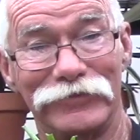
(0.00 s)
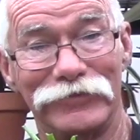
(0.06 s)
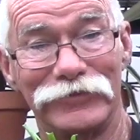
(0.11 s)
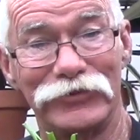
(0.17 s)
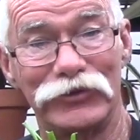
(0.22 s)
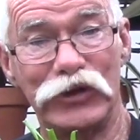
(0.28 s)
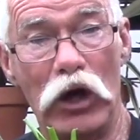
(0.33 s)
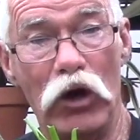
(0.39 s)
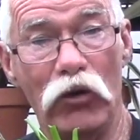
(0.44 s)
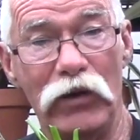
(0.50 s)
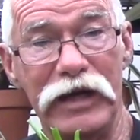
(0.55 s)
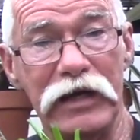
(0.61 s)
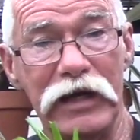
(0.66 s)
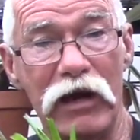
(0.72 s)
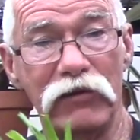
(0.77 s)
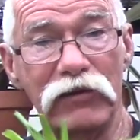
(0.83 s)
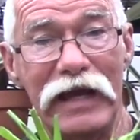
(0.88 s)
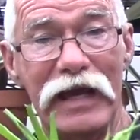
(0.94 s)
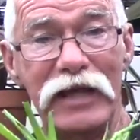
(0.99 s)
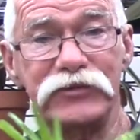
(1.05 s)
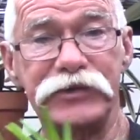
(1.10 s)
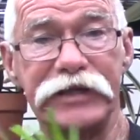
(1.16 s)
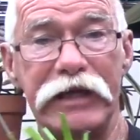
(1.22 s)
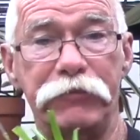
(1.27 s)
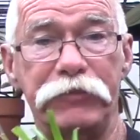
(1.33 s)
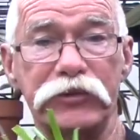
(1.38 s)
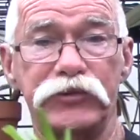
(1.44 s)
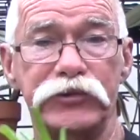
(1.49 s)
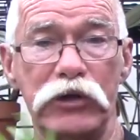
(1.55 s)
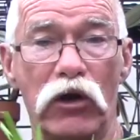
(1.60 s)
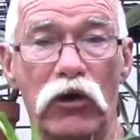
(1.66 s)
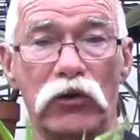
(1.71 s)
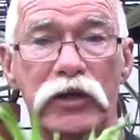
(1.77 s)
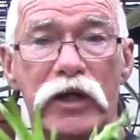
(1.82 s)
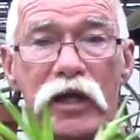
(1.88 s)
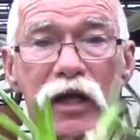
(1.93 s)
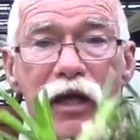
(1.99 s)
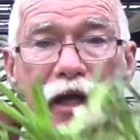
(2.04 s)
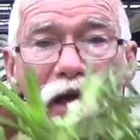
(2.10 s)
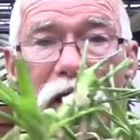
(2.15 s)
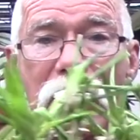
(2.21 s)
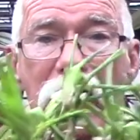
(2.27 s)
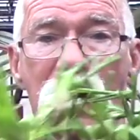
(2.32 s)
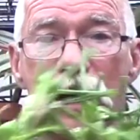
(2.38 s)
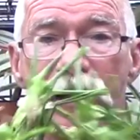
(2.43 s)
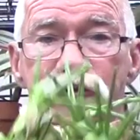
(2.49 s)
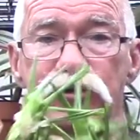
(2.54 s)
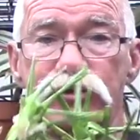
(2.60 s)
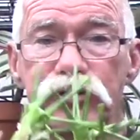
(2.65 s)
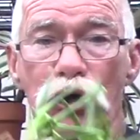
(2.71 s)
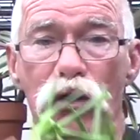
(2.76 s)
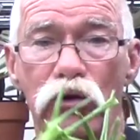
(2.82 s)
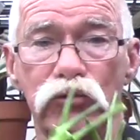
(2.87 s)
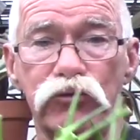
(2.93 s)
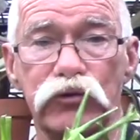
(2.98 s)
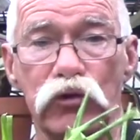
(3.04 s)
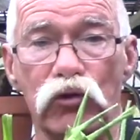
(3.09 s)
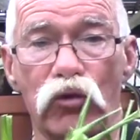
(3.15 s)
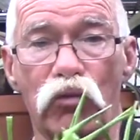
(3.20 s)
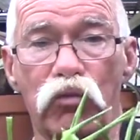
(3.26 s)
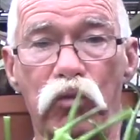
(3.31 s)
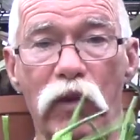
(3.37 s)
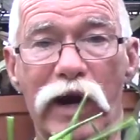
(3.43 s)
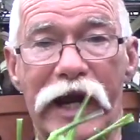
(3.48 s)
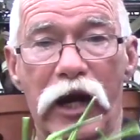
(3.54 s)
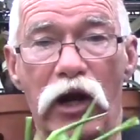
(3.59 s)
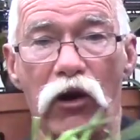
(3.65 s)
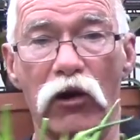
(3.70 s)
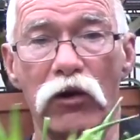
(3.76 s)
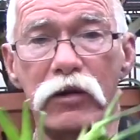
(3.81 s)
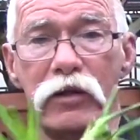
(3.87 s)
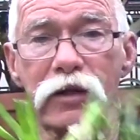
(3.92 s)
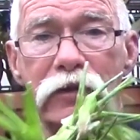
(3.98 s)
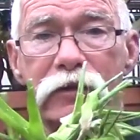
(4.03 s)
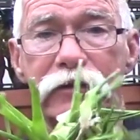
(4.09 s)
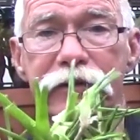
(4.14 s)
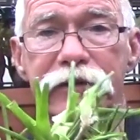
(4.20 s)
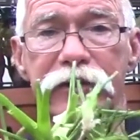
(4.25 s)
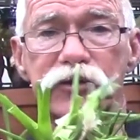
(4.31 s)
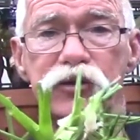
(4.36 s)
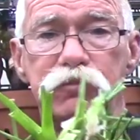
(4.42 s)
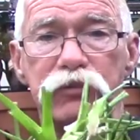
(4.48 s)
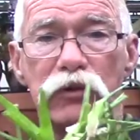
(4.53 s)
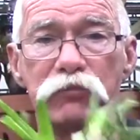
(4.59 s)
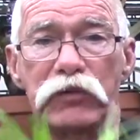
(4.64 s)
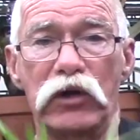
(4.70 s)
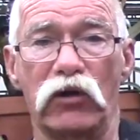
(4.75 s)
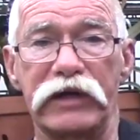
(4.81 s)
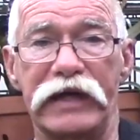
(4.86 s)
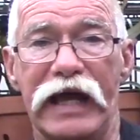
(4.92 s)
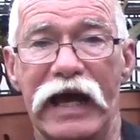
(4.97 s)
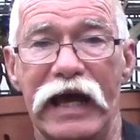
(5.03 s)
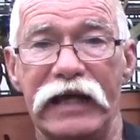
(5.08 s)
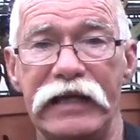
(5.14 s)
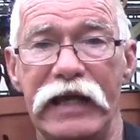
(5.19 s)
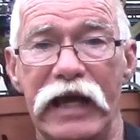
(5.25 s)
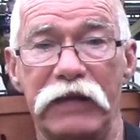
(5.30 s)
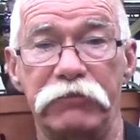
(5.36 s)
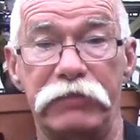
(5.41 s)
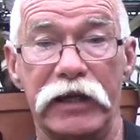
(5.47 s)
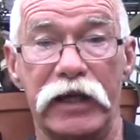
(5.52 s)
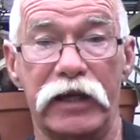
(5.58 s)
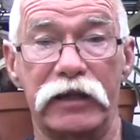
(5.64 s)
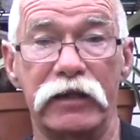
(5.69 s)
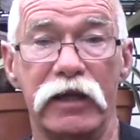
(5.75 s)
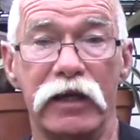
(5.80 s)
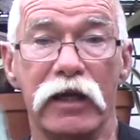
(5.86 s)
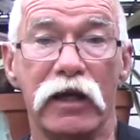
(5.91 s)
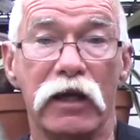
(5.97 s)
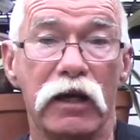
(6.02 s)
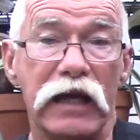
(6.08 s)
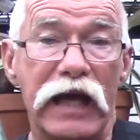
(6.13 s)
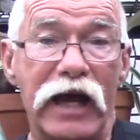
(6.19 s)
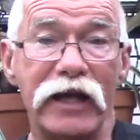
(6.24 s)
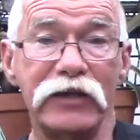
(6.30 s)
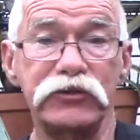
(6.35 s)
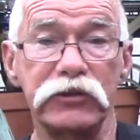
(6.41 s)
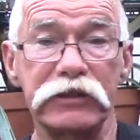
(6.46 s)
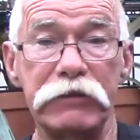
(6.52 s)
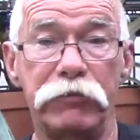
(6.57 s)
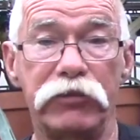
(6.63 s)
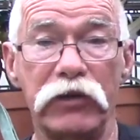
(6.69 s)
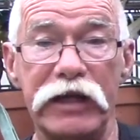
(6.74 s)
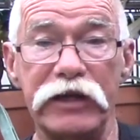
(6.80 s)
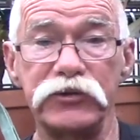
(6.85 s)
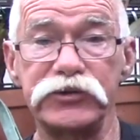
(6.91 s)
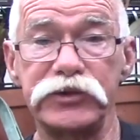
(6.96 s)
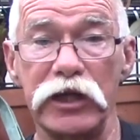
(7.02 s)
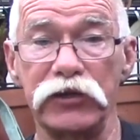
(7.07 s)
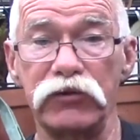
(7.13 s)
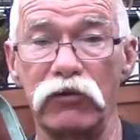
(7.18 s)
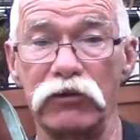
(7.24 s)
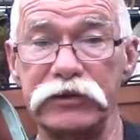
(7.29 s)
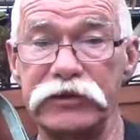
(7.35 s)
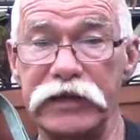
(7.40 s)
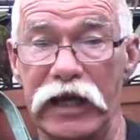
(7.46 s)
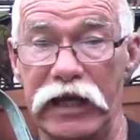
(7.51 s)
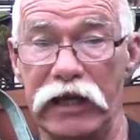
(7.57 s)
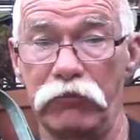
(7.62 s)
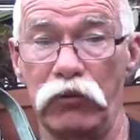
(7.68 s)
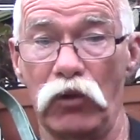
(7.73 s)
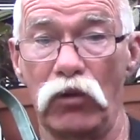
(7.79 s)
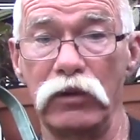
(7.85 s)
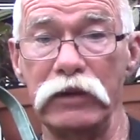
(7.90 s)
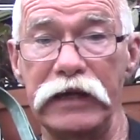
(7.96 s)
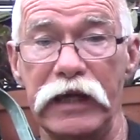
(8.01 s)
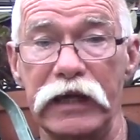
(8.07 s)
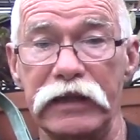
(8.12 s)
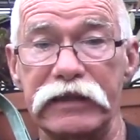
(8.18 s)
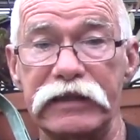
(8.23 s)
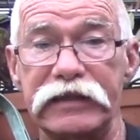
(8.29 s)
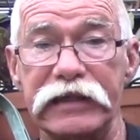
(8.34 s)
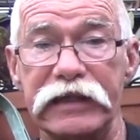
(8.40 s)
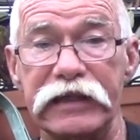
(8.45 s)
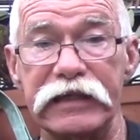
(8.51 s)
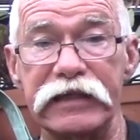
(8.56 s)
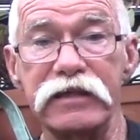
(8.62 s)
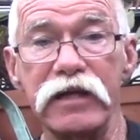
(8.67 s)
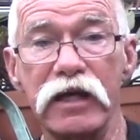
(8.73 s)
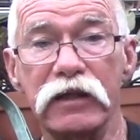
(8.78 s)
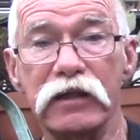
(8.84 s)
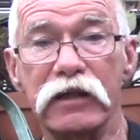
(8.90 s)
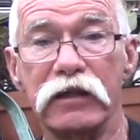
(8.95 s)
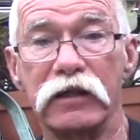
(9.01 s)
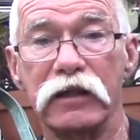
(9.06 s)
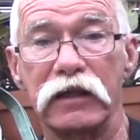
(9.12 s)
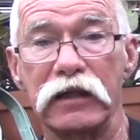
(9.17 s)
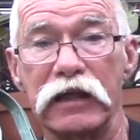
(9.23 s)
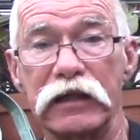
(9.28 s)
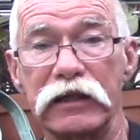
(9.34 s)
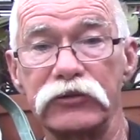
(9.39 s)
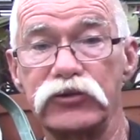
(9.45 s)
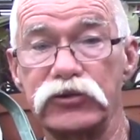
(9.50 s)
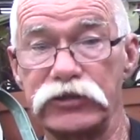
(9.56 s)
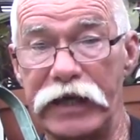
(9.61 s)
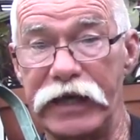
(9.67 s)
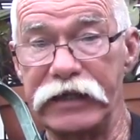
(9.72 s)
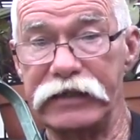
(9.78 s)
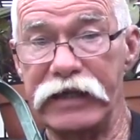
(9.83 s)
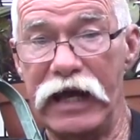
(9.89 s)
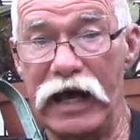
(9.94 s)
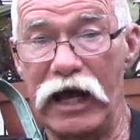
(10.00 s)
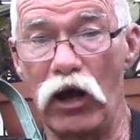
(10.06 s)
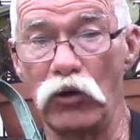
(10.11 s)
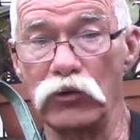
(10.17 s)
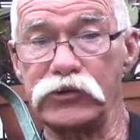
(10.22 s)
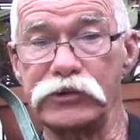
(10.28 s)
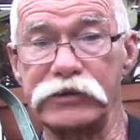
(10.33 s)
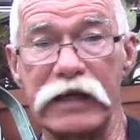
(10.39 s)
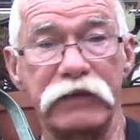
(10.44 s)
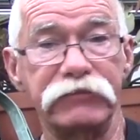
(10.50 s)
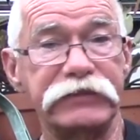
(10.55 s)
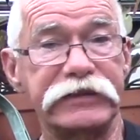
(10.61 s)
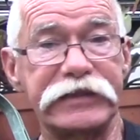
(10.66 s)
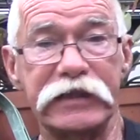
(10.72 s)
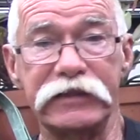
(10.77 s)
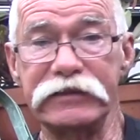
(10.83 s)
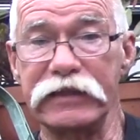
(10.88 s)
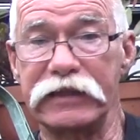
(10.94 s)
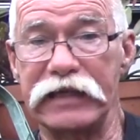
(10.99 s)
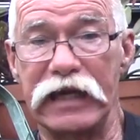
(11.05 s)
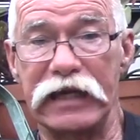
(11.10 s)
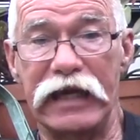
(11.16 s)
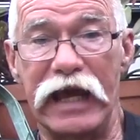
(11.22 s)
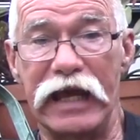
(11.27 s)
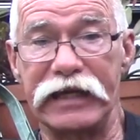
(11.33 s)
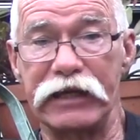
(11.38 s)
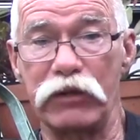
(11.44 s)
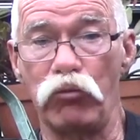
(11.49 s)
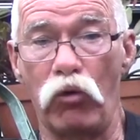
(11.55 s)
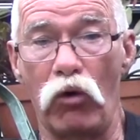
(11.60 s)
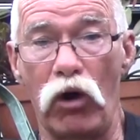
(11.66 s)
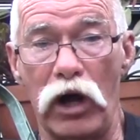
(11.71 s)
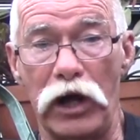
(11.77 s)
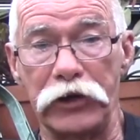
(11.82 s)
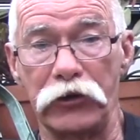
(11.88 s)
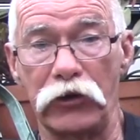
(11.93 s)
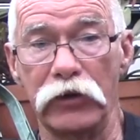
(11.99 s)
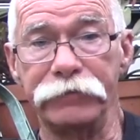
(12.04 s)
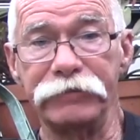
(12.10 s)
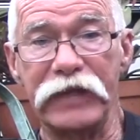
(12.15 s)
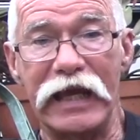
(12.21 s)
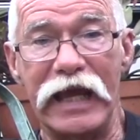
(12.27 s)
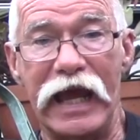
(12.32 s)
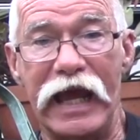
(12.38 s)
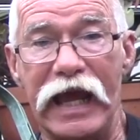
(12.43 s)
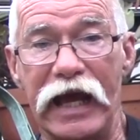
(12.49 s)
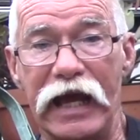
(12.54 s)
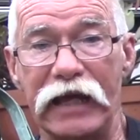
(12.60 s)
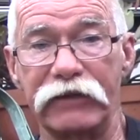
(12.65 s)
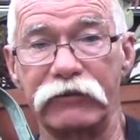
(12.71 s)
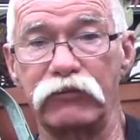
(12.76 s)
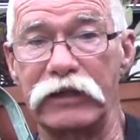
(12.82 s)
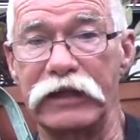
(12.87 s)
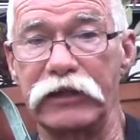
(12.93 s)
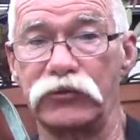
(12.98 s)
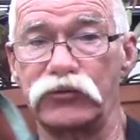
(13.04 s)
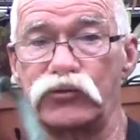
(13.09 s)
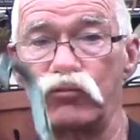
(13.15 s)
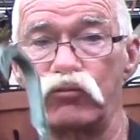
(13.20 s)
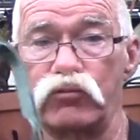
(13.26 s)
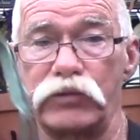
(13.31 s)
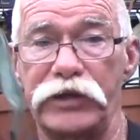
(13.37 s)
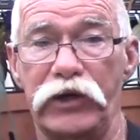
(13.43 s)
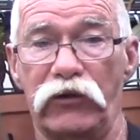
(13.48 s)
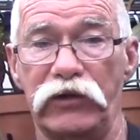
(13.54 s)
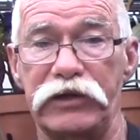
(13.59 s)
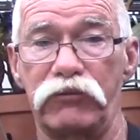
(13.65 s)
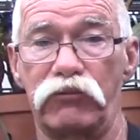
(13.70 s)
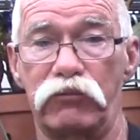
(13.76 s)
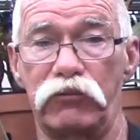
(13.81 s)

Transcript: So in our last episode, I showed you where this bromeliad had been actually placed under a table in the shade house, didn't get any water, and is really